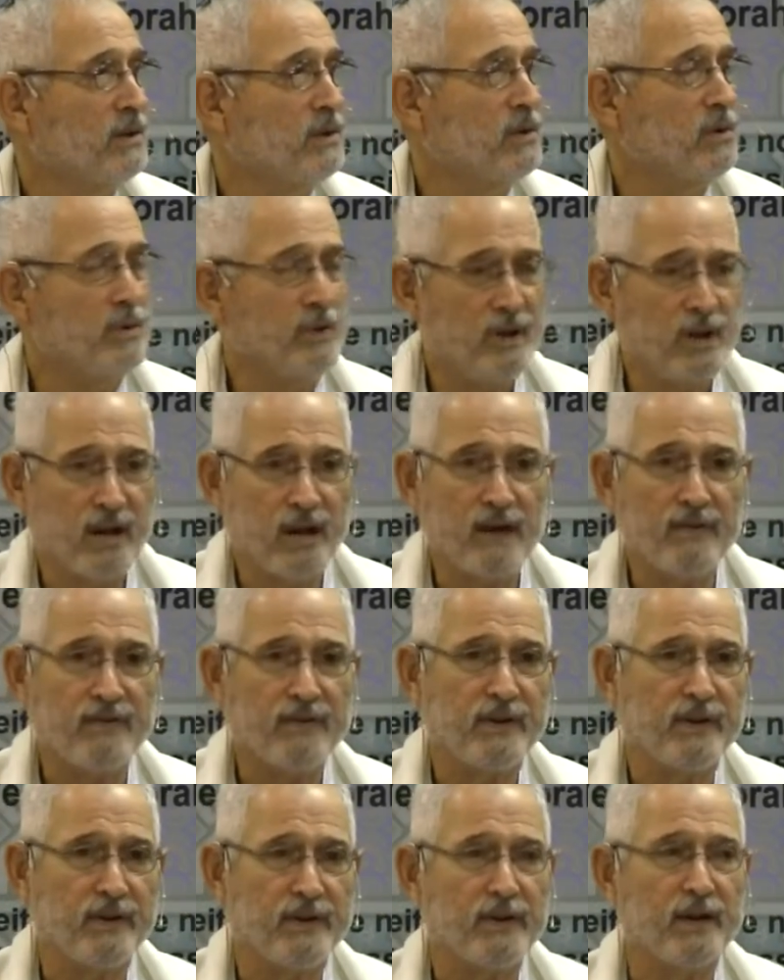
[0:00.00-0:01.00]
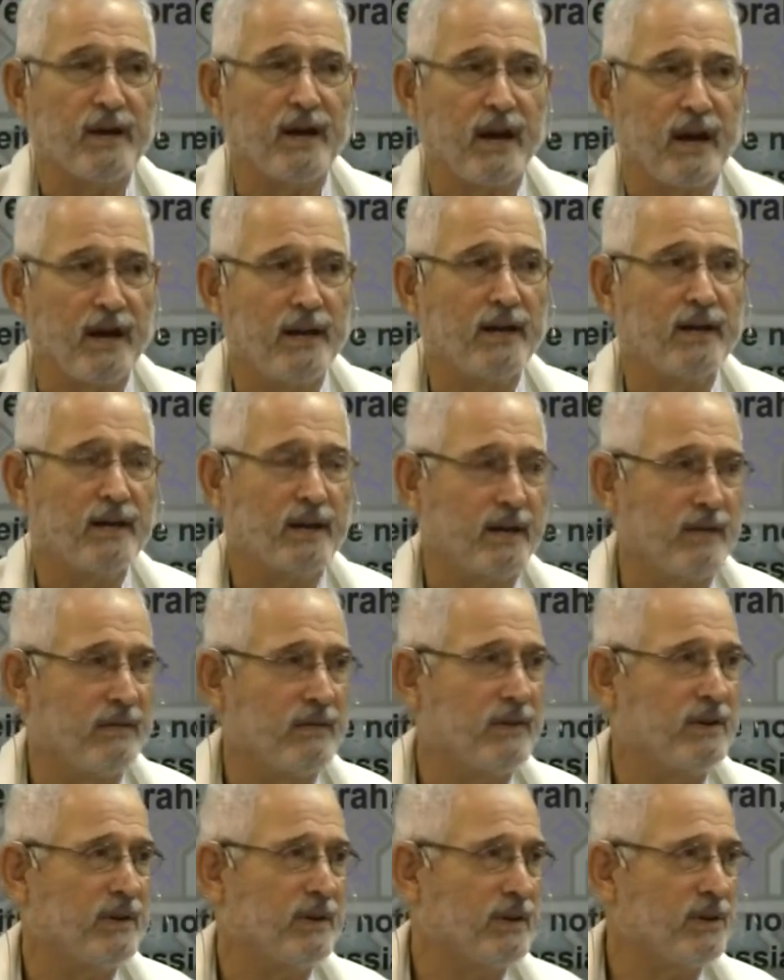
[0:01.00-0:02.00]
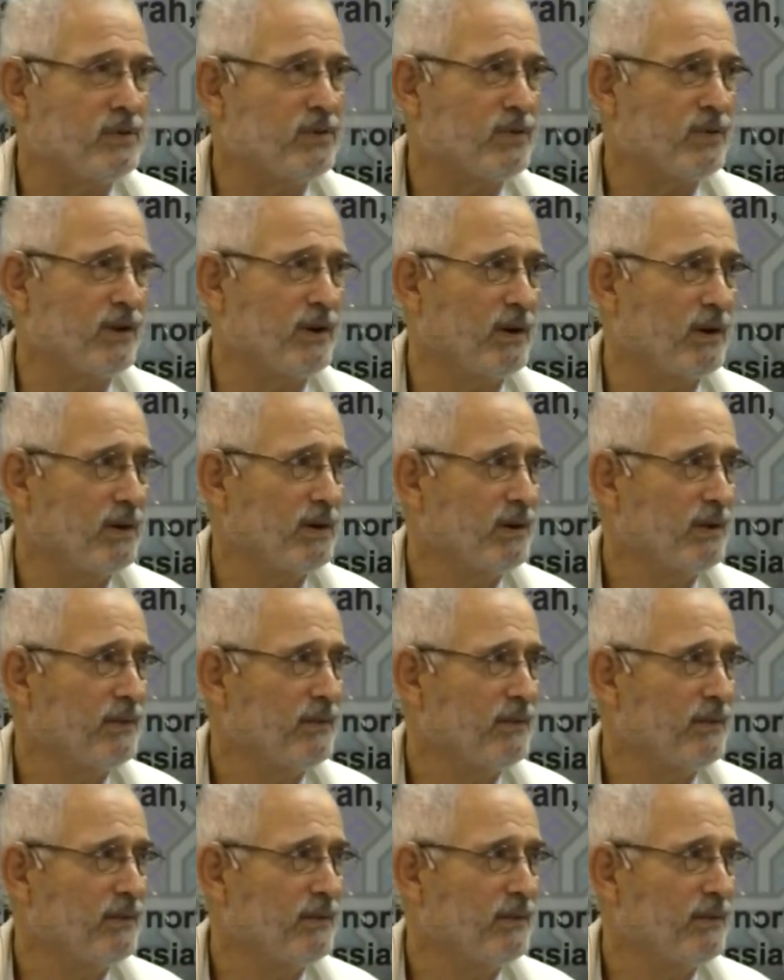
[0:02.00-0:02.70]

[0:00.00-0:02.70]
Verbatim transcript: to the covenant that God had given to Israel.